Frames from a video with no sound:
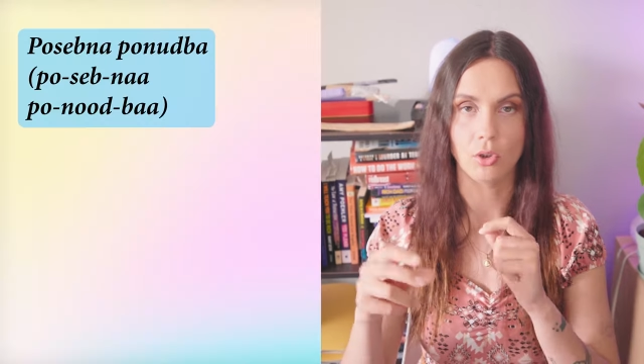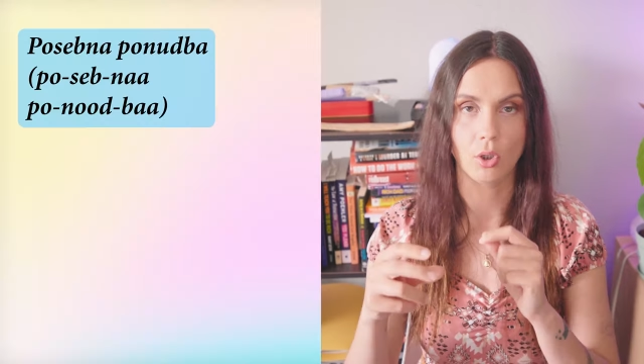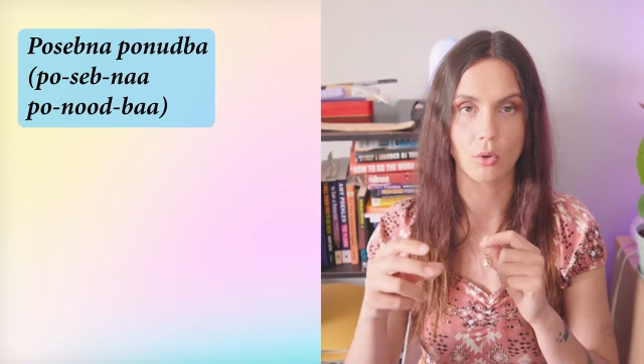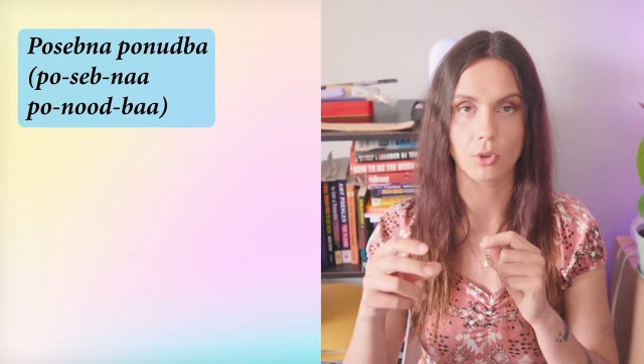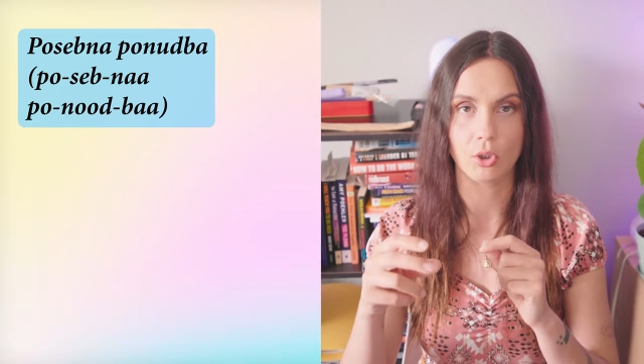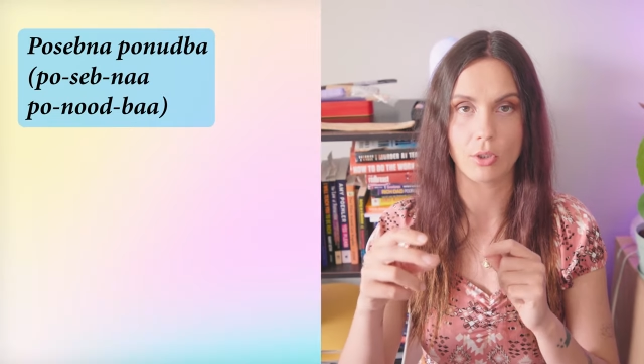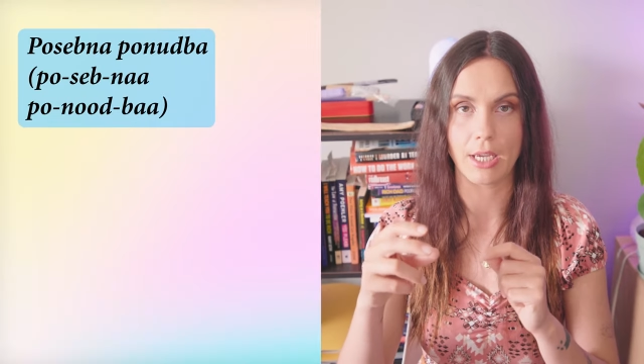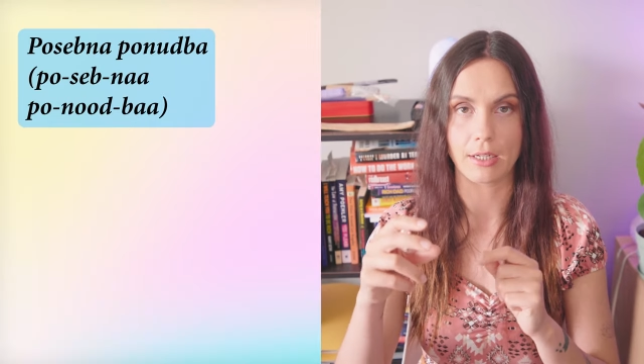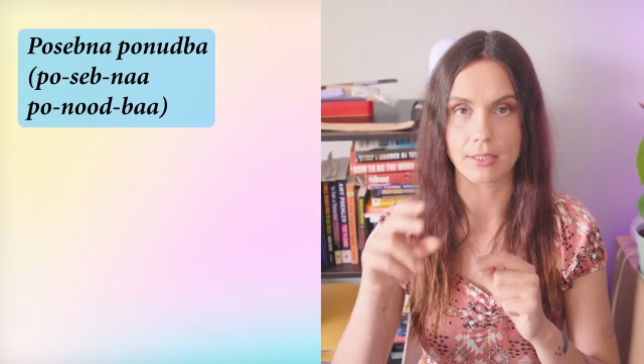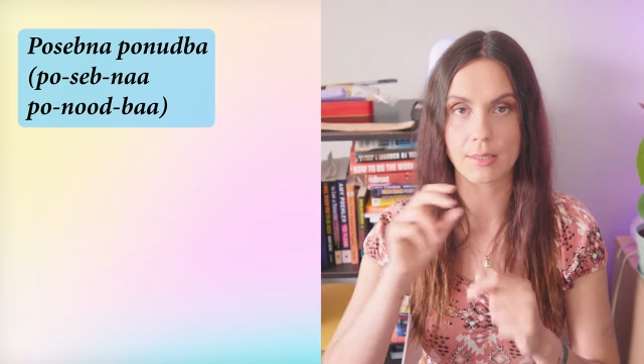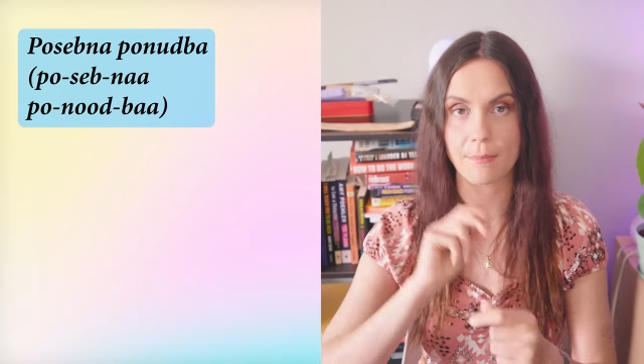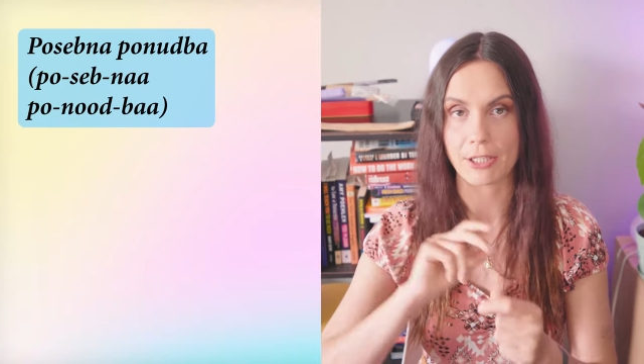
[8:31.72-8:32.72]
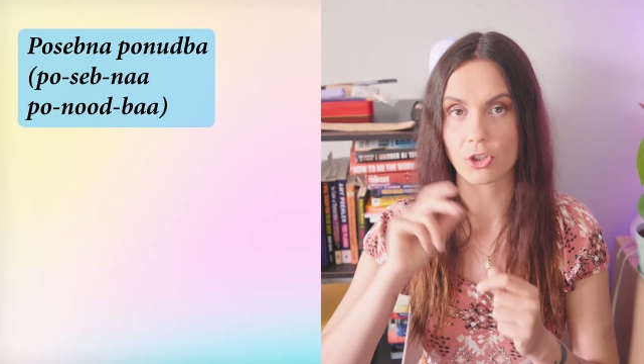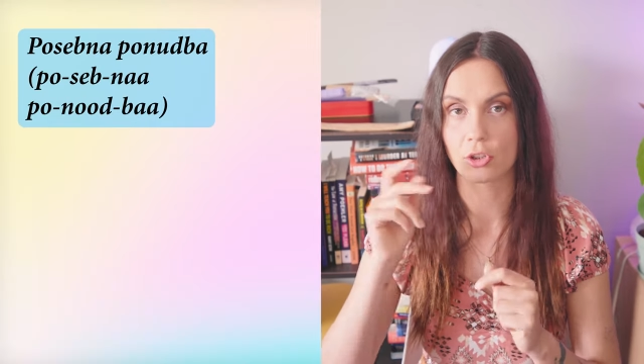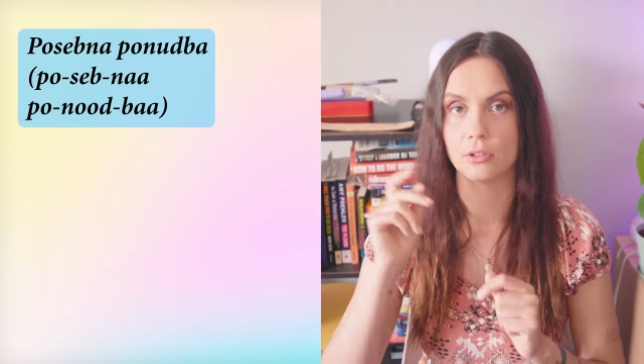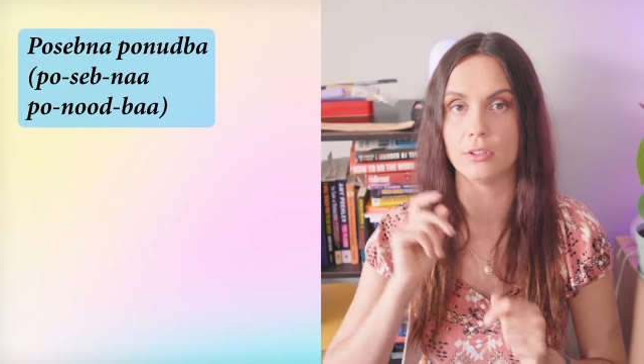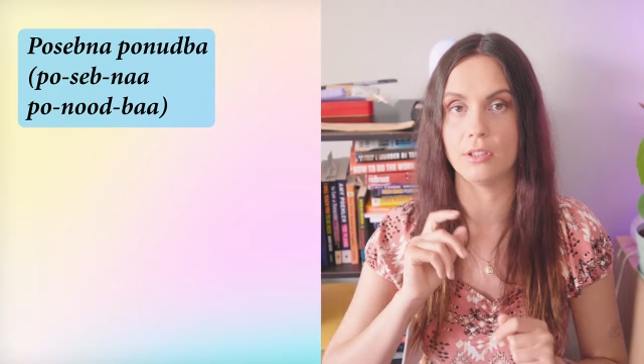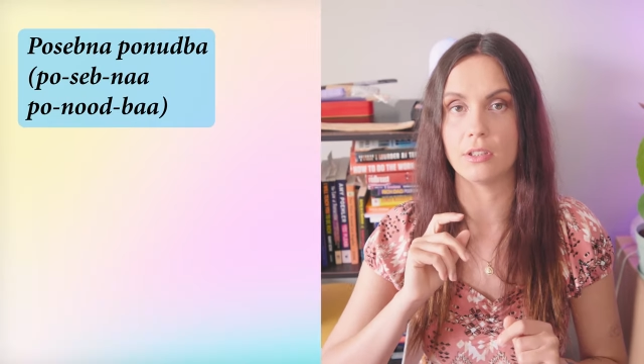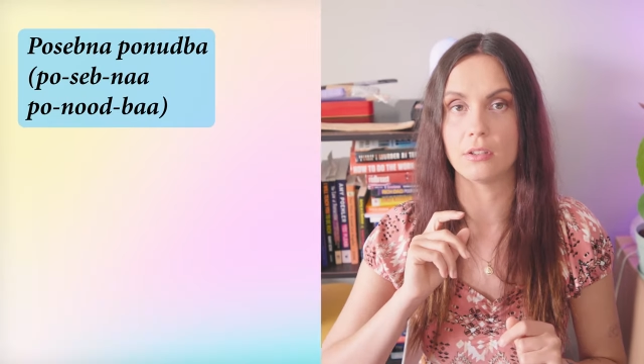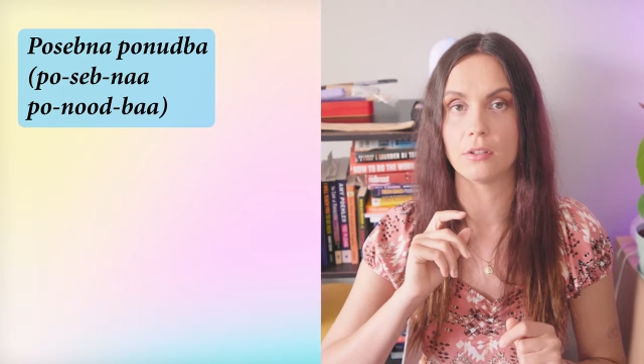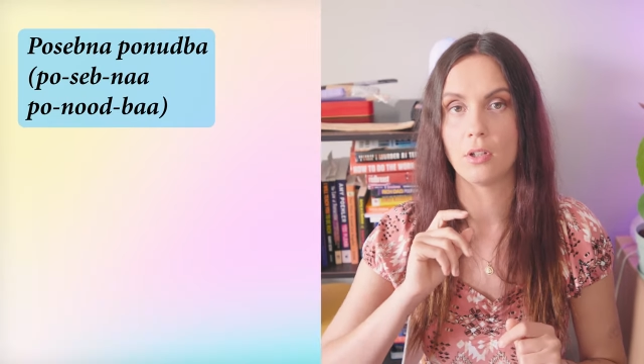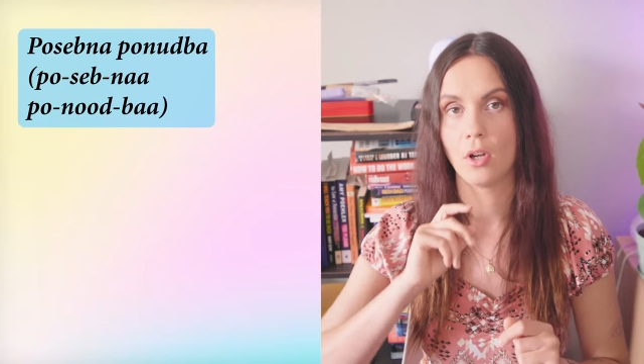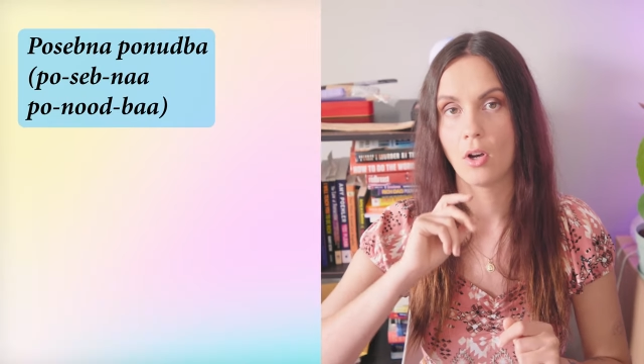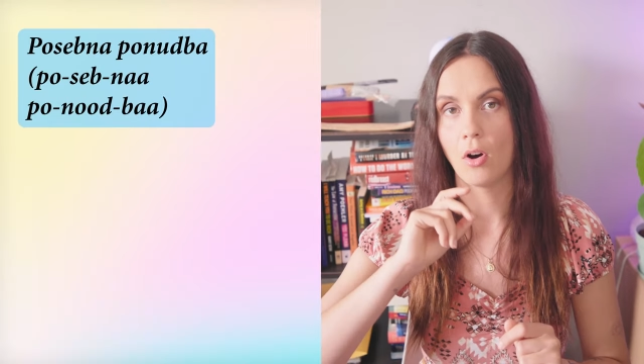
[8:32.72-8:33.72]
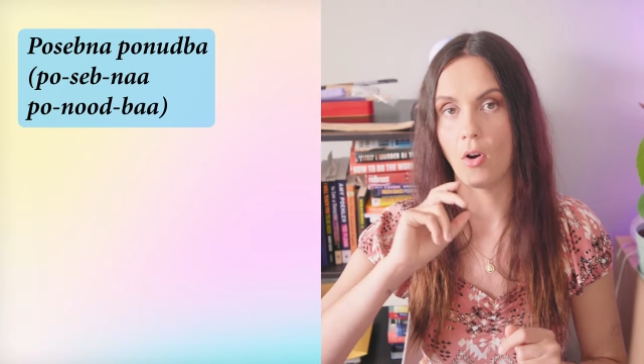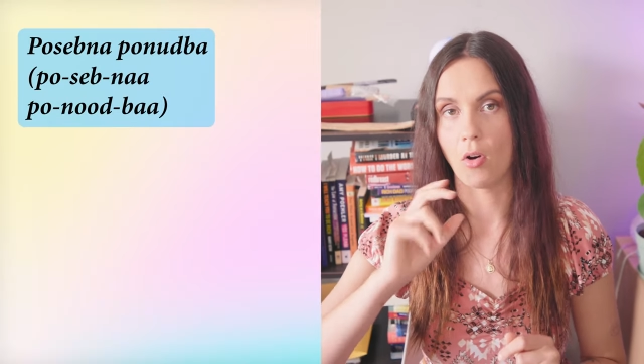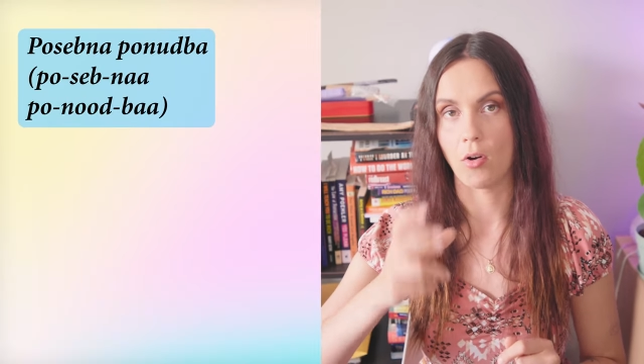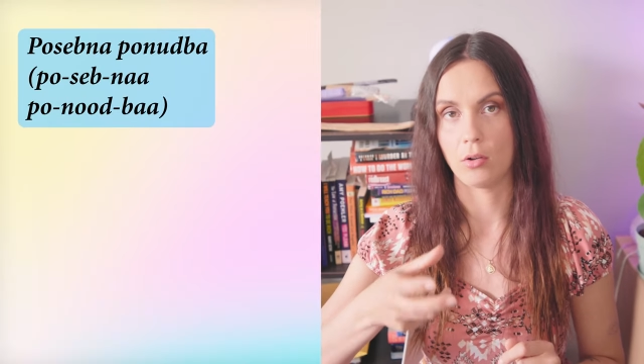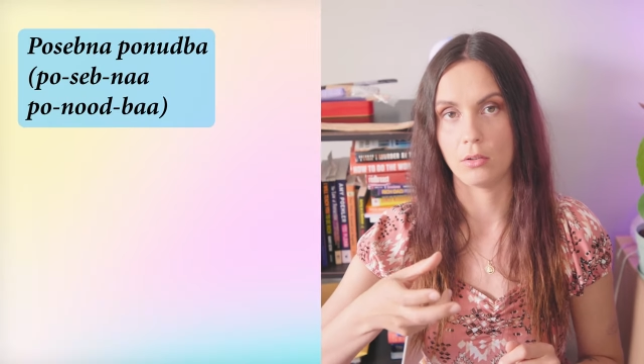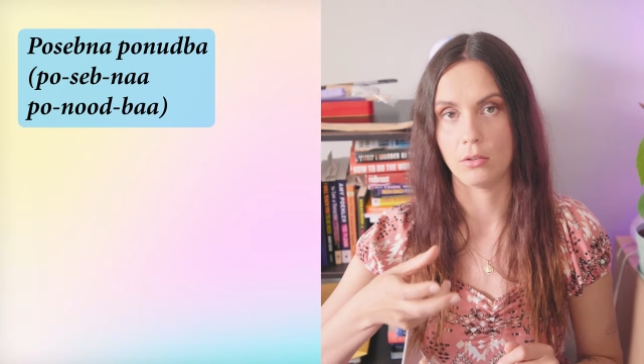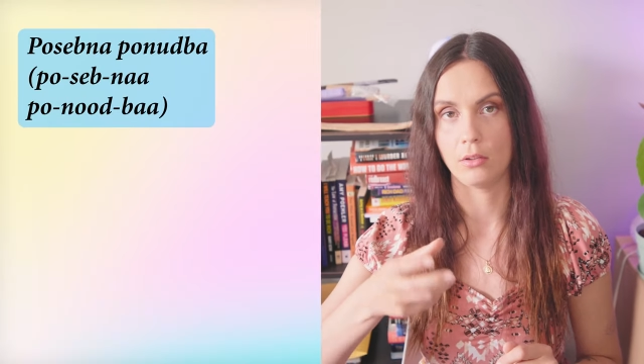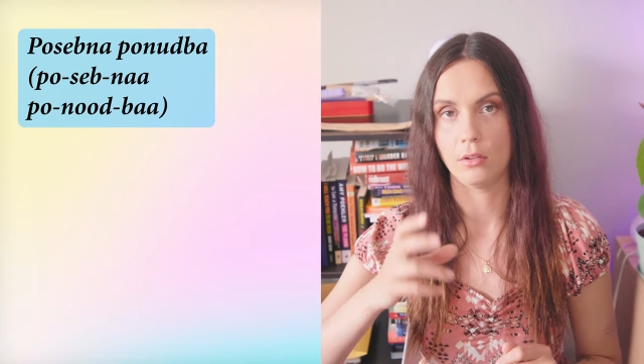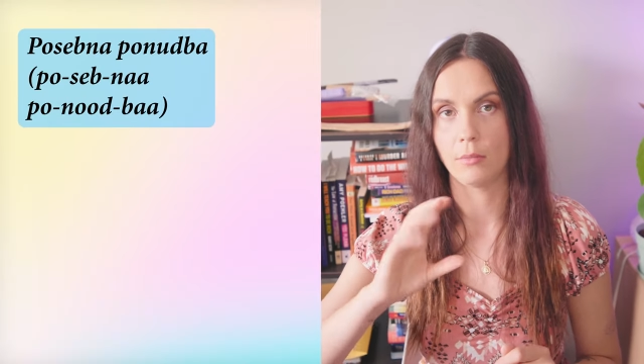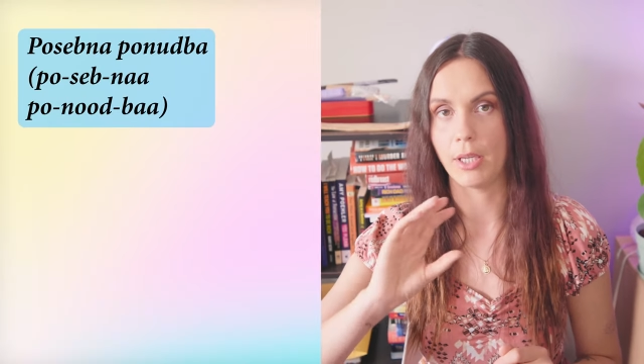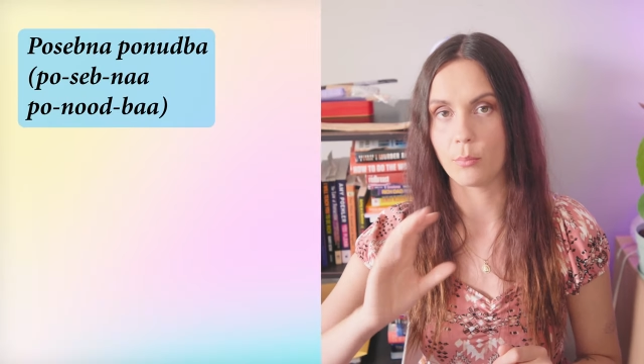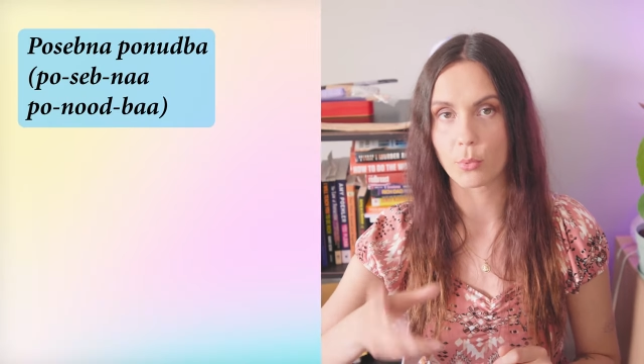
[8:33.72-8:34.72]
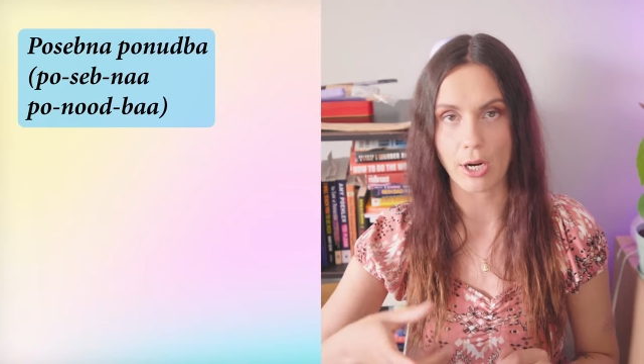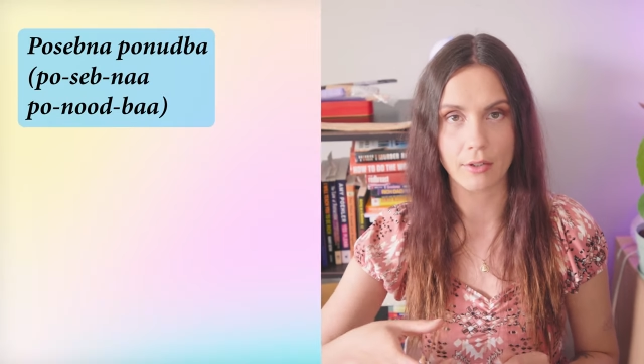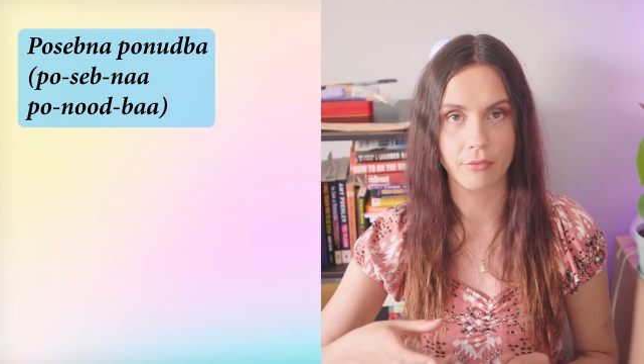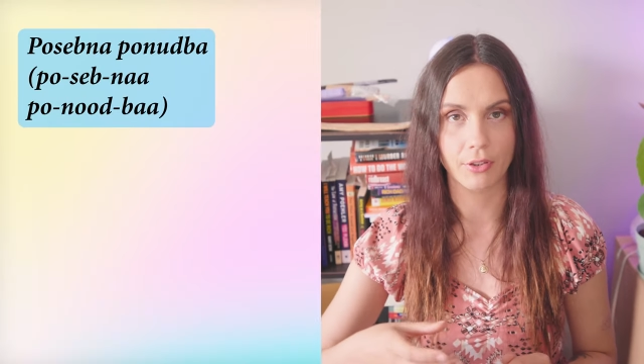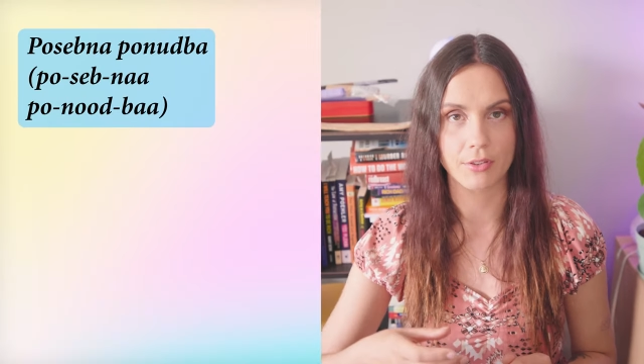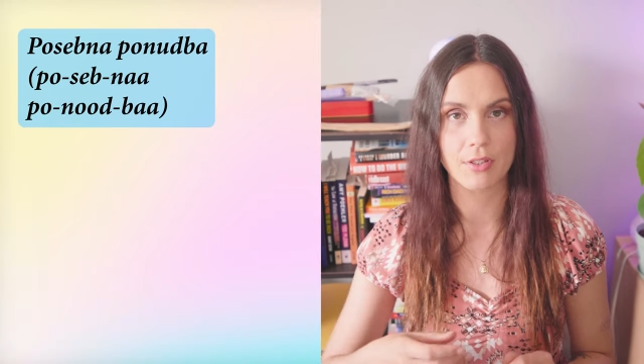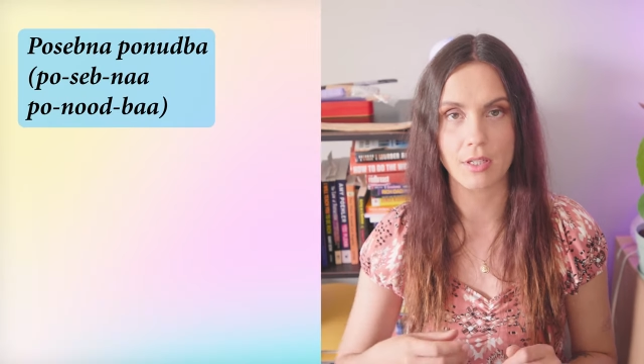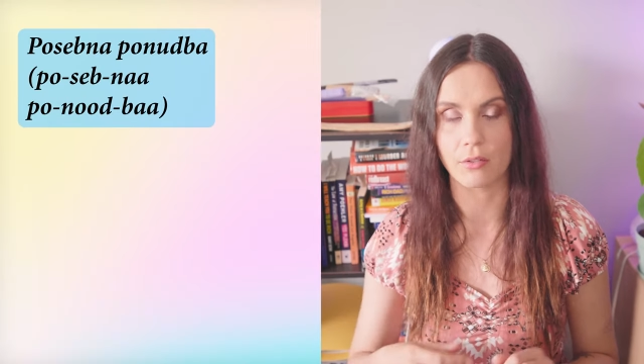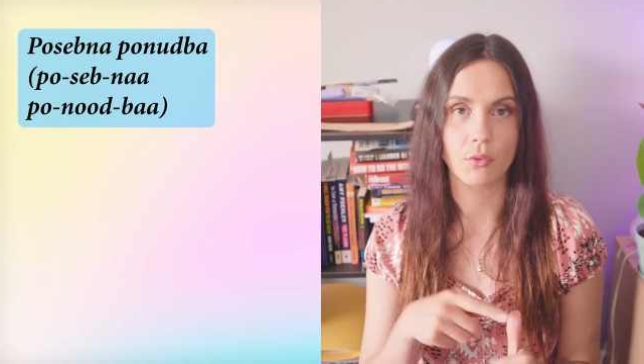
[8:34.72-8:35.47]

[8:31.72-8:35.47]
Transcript: you know, you get a special deal on a breakfast.